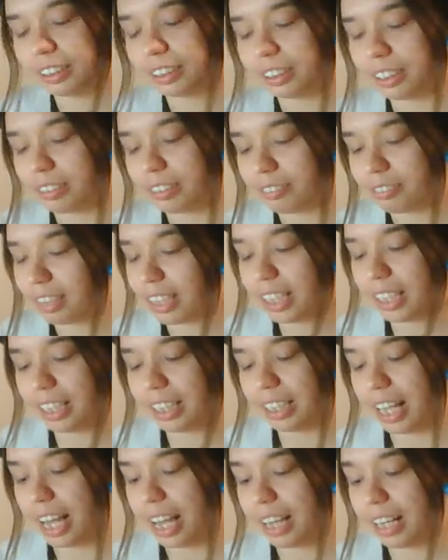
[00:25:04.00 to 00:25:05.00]
stuff like
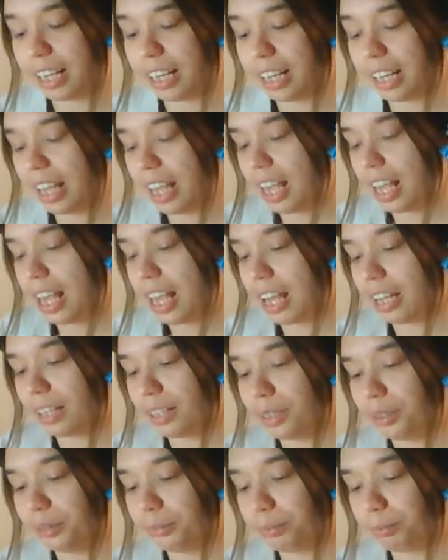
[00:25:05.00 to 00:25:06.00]
that,
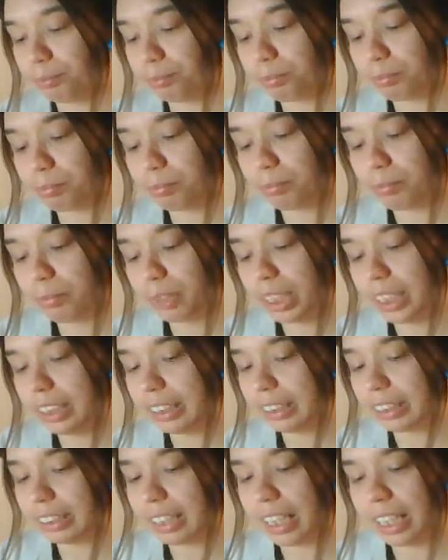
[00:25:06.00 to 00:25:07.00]

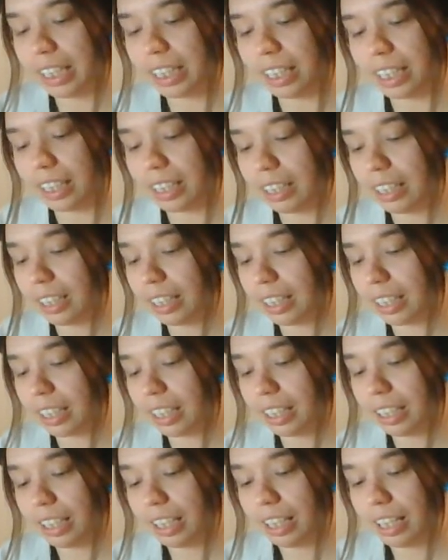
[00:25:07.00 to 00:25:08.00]
please take the
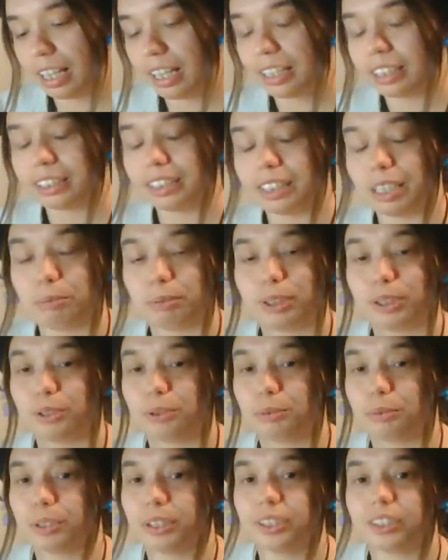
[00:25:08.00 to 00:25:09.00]
steps
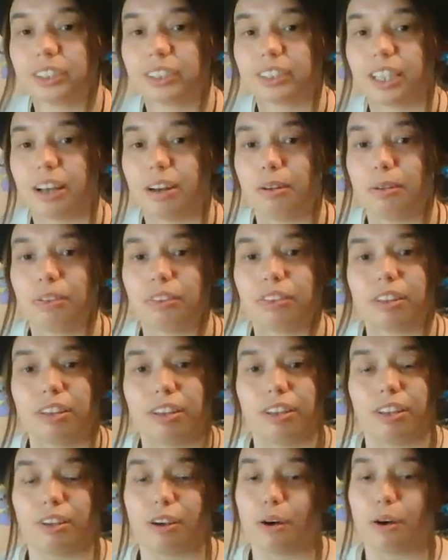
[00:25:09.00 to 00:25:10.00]
towards
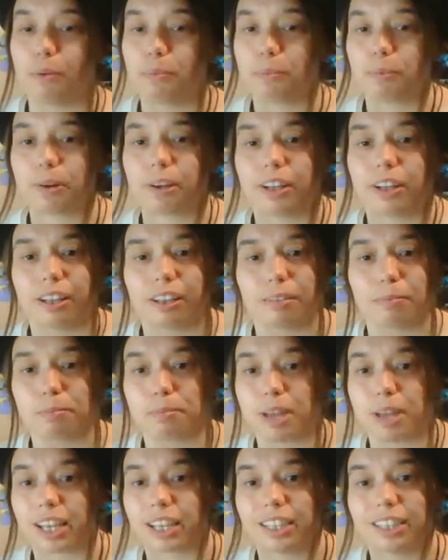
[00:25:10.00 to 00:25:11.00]
healthy coping
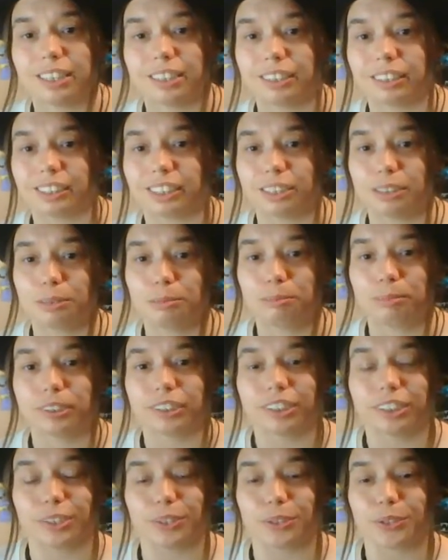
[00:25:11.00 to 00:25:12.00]
mechanisms.
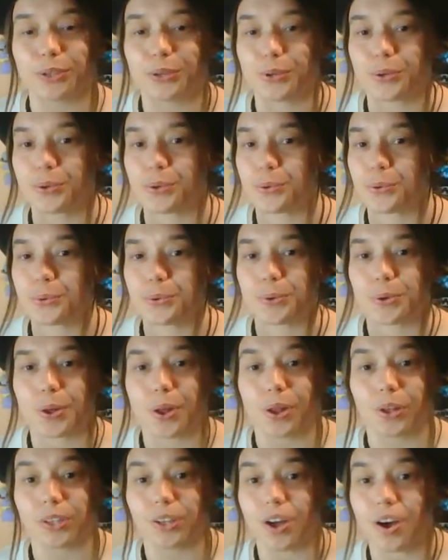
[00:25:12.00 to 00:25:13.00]
You can
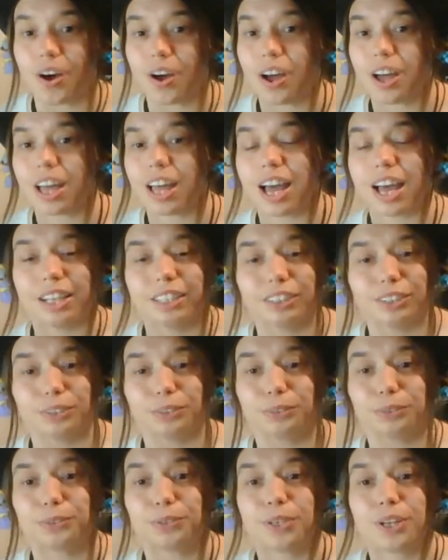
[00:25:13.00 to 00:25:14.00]
Google a lot. I
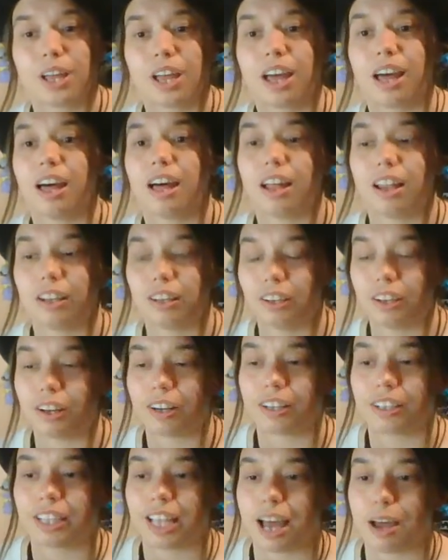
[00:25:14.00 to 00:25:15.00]
do a lot
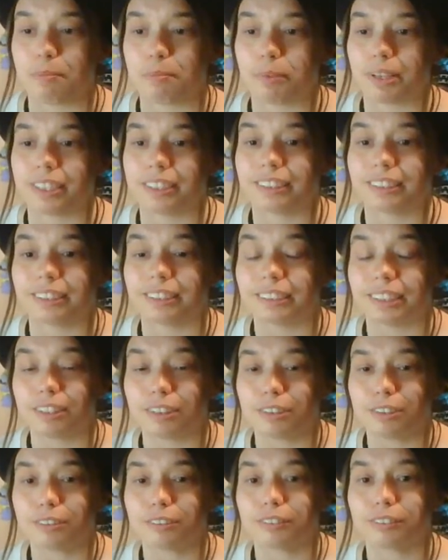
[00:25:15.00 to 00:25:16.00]
of that
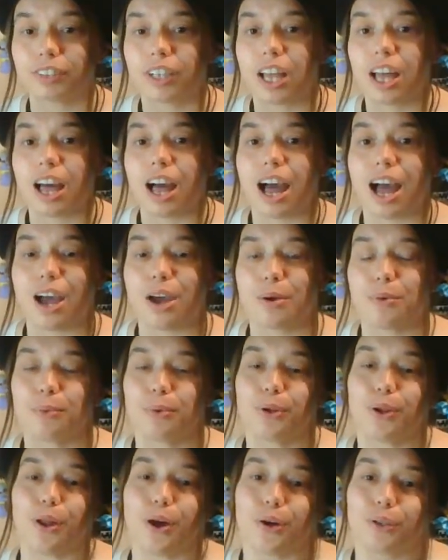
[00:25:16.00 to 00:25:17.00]
myself. I
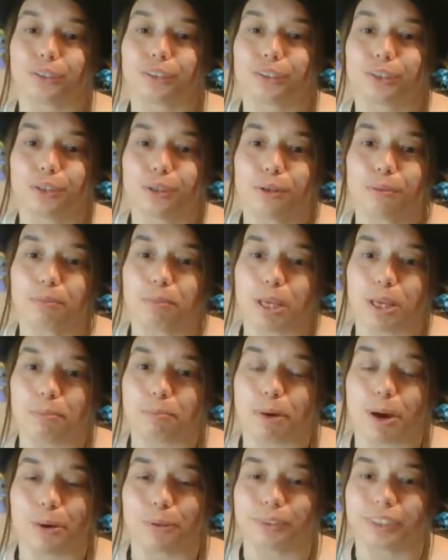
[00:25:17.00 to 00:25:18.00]
will also be
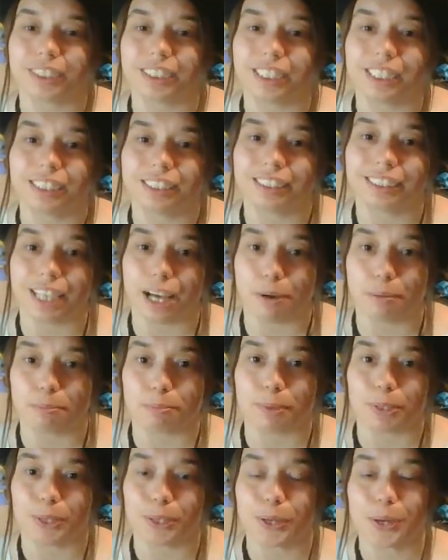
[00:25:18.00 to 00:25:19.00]
posting down
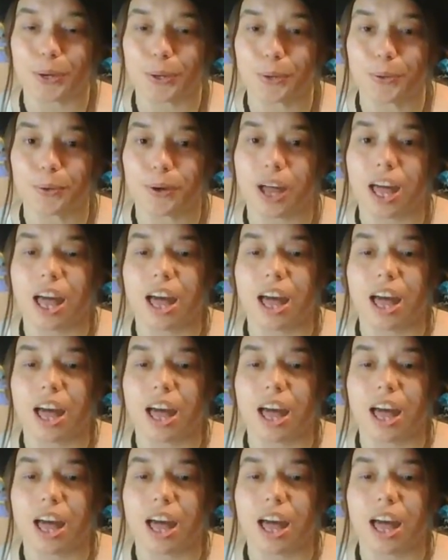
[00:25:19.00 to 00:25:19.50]
below